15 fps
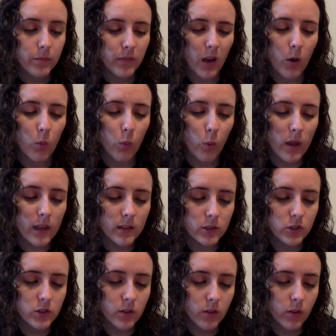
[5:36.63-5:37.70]
"A
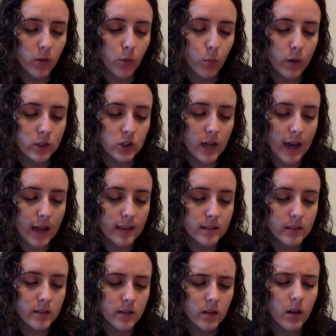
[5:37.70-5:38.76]
wish?" the witch
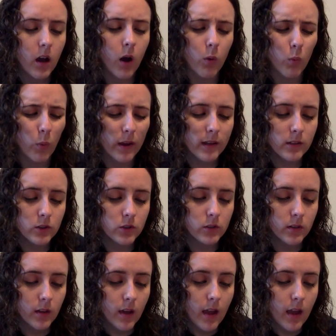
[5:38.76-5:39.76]
asked. "A wish?"